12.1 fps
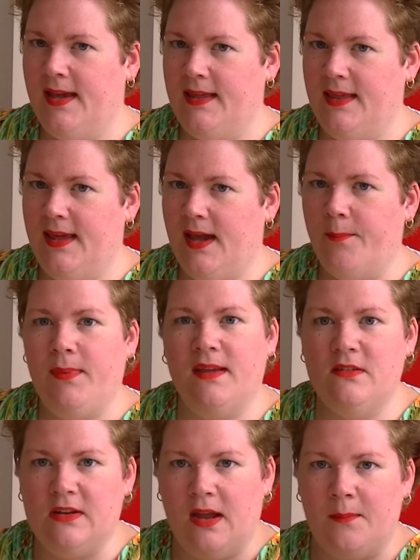Yeah, big
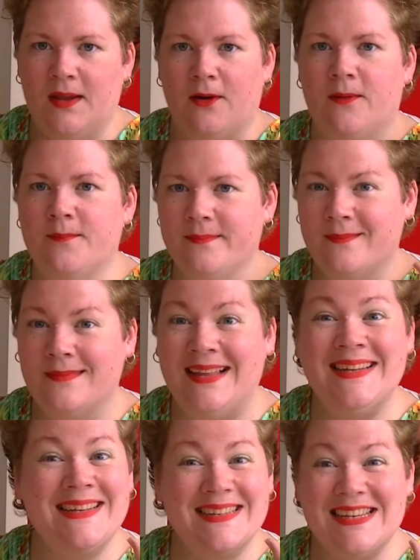shame here.
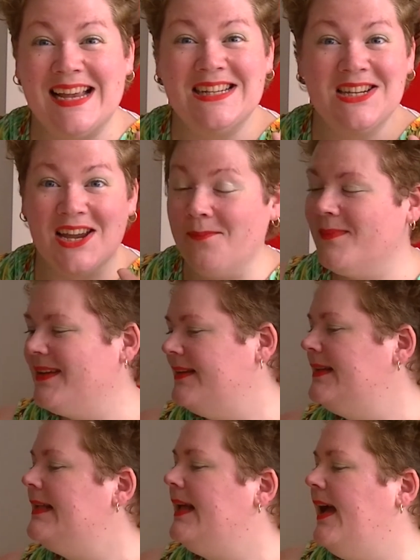Stash shame.
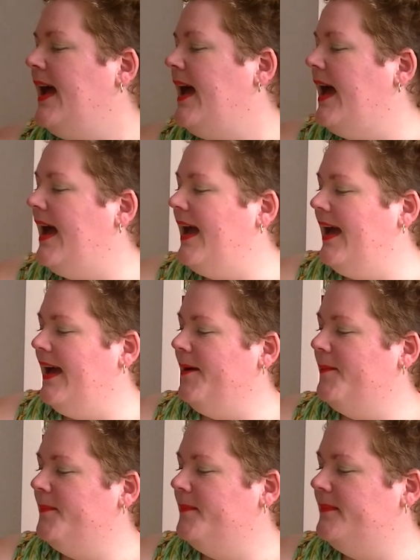
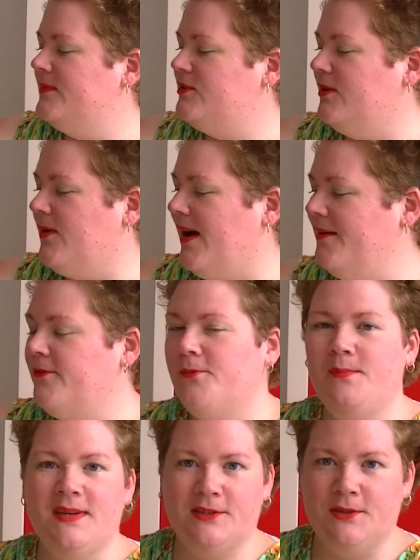So I will
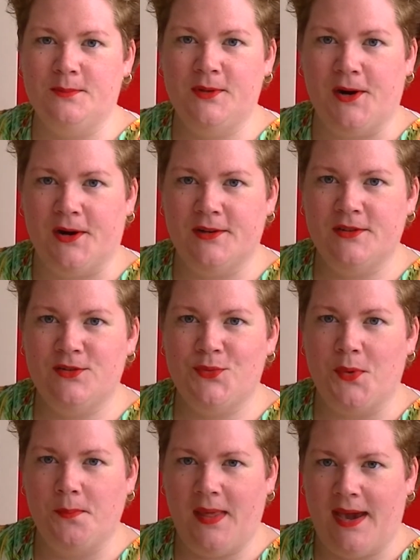pick some yarns
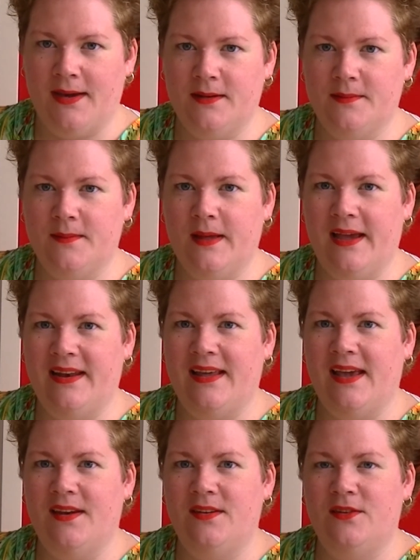from that and
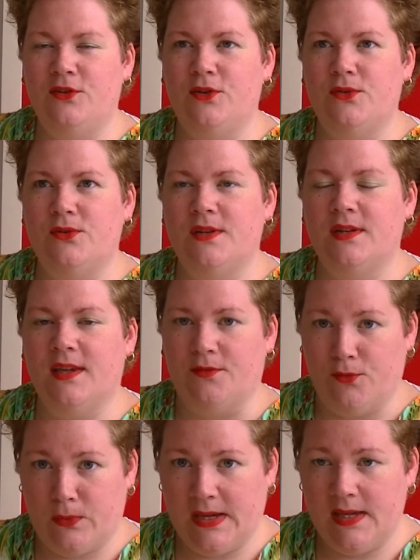add to the
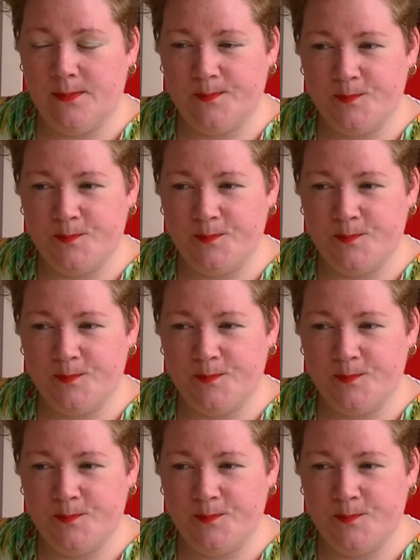giveaway.